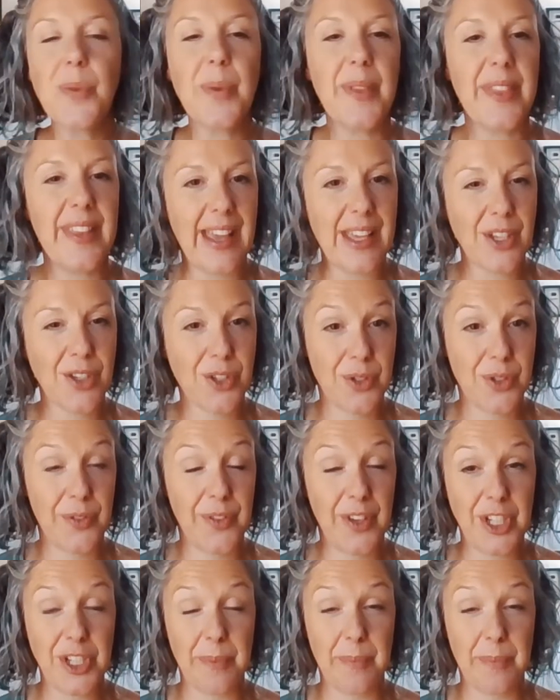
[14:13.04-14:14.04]
those with the
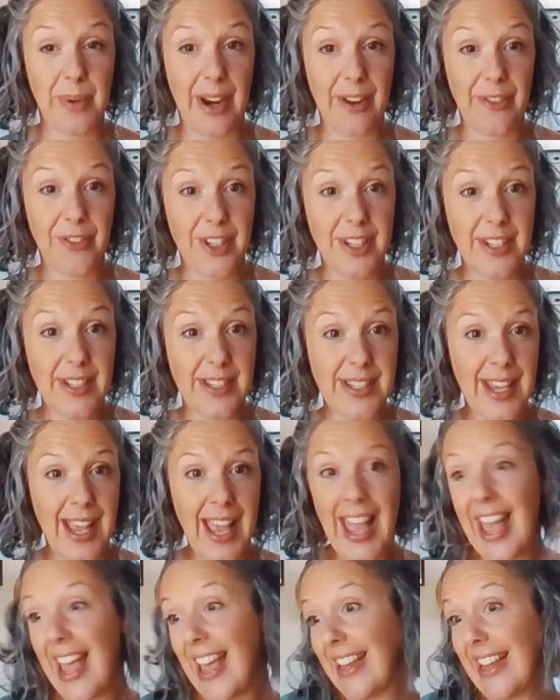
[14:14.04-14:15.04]
extroversion preference
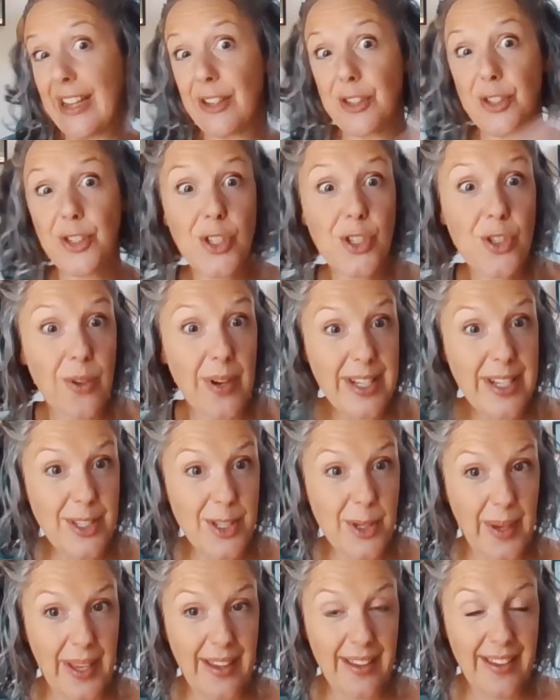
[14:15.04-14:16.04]
get
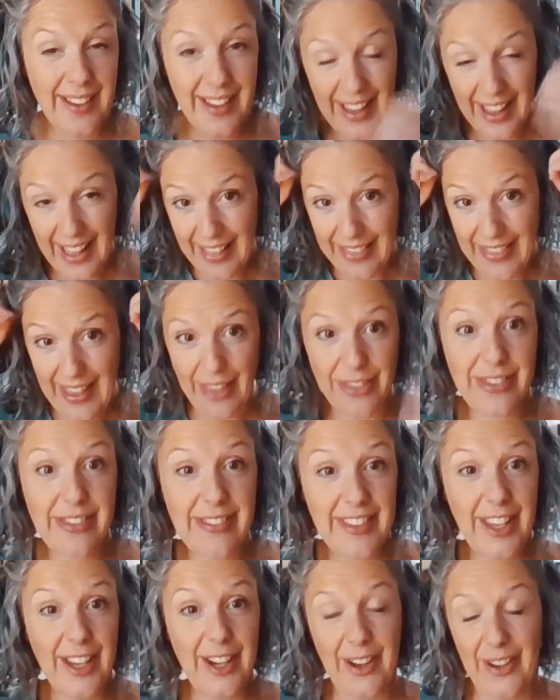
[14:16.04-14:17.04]
straight to it.
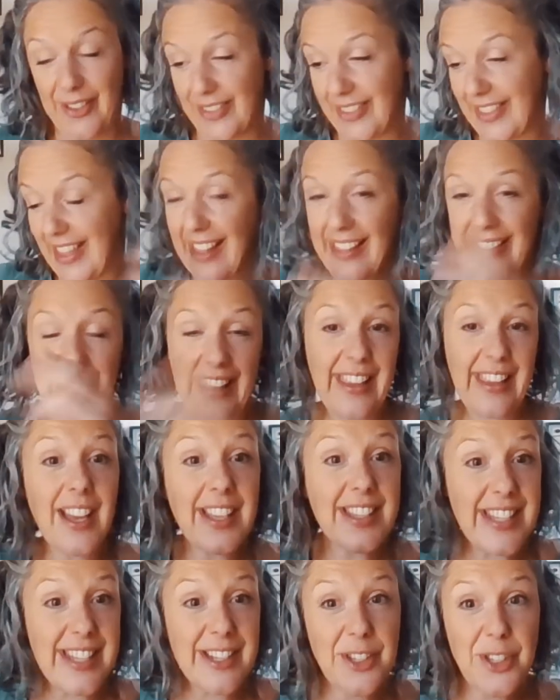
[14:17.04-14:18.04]
They're
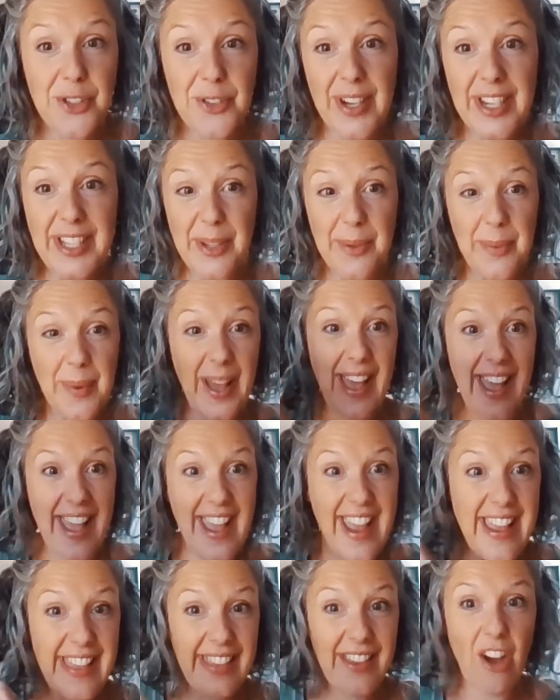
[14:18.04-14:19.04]
cutting straight
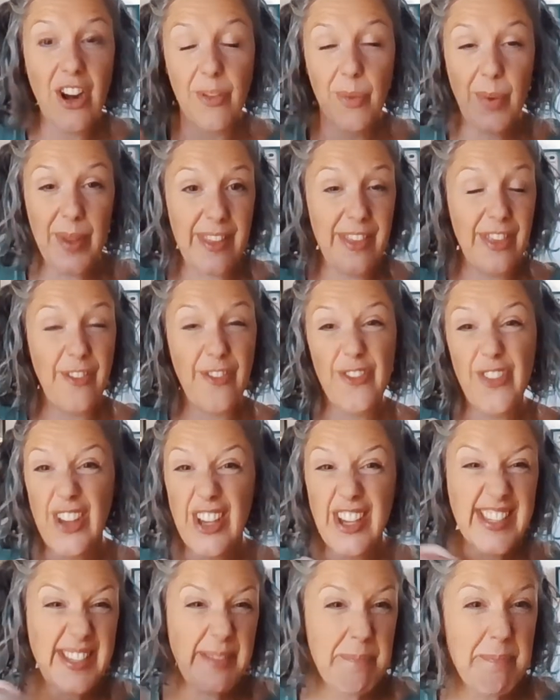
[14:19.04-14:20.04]
away, kind of within the
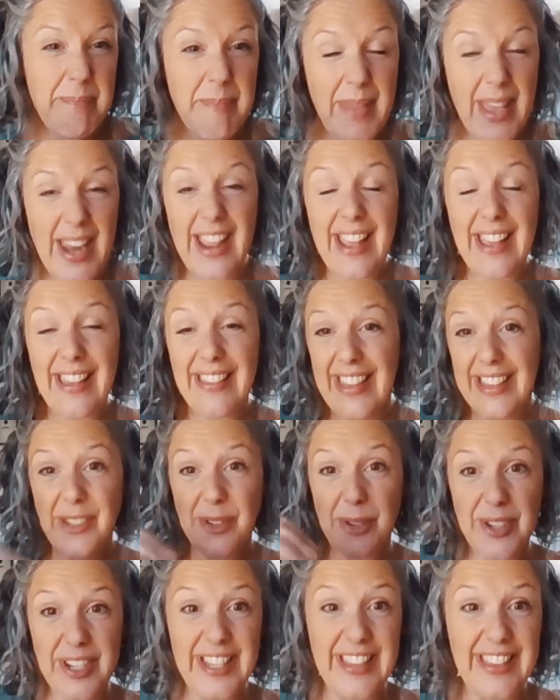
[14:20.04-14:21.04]
first minute,
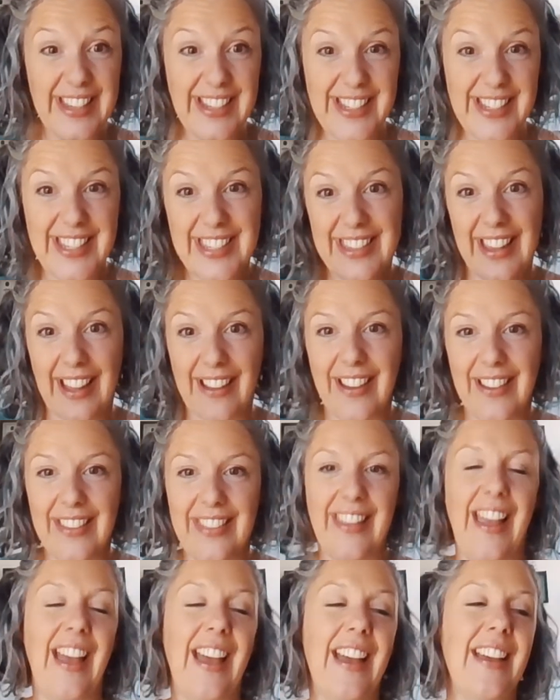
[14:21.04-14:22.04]
there's already things stuck
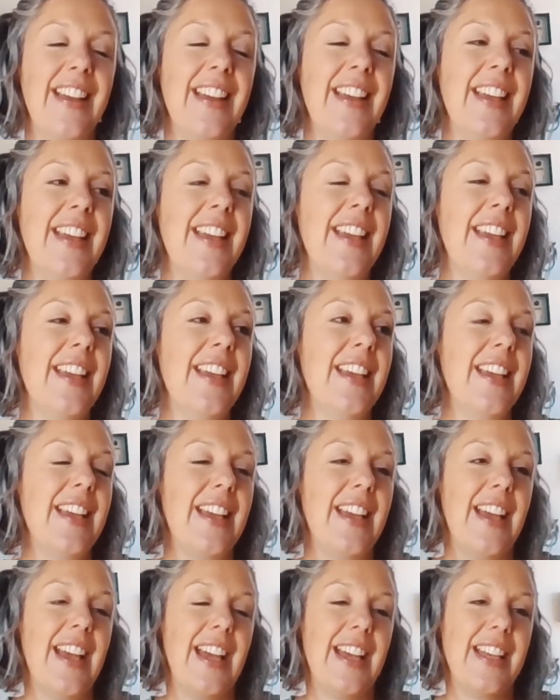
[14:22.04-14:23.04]
on there.
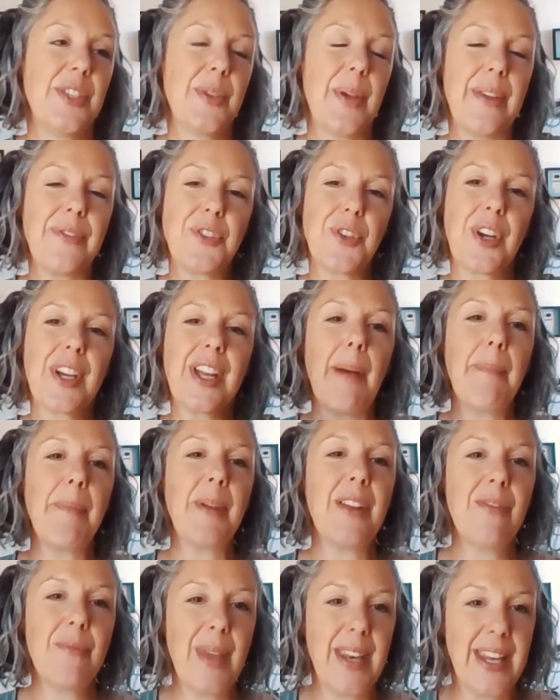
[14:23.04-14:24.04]
And so after a
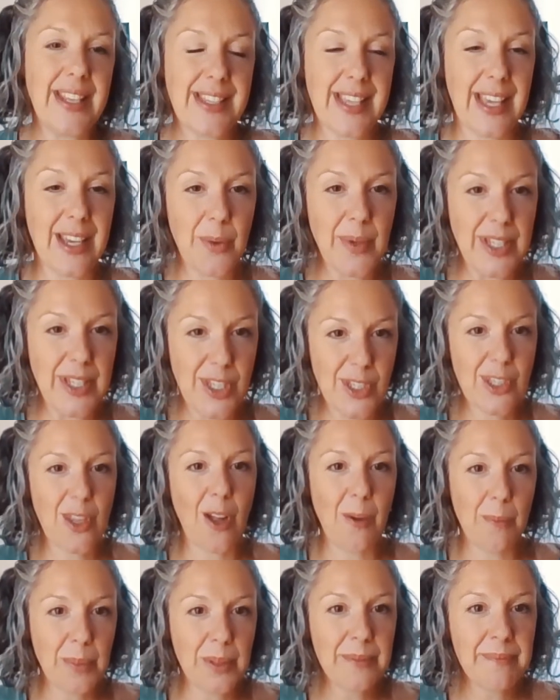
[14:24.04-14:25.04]
couple of minutes, I always
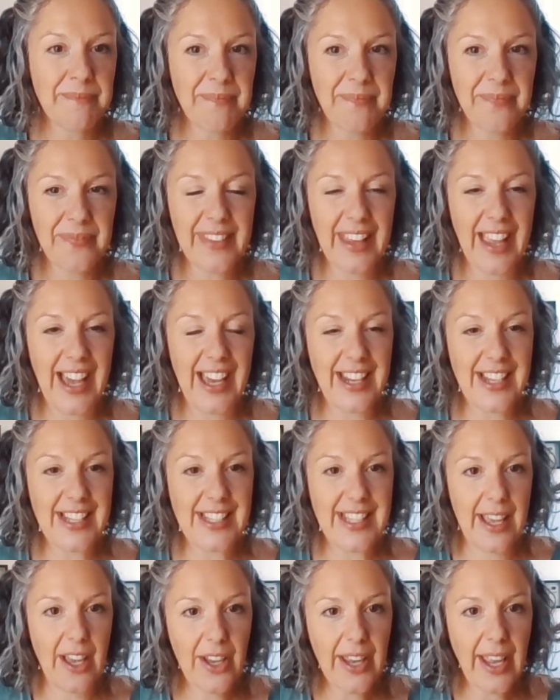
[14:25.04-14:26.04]
stop and I
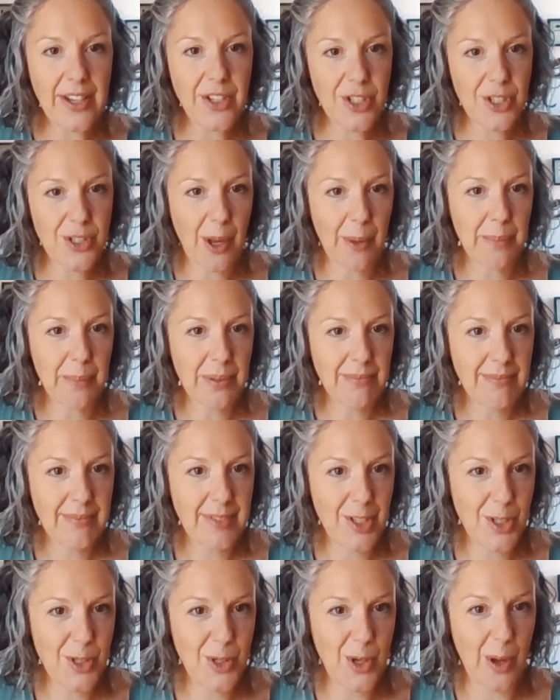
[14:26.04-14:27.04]
say, okay, just stop.
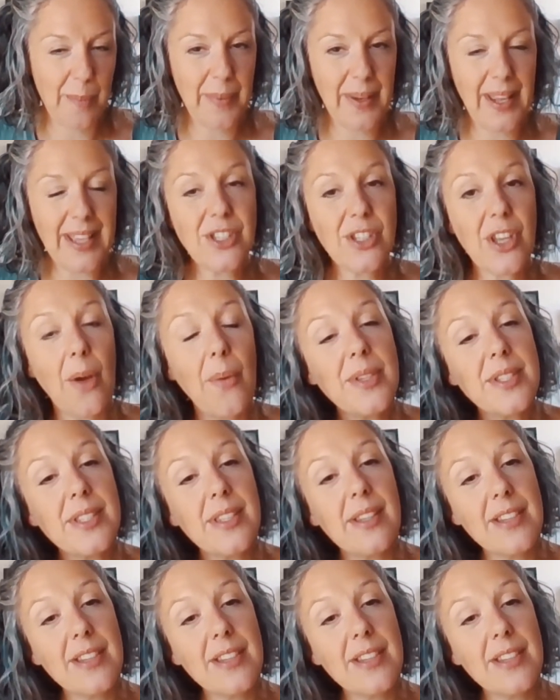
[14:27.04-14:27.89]
Let's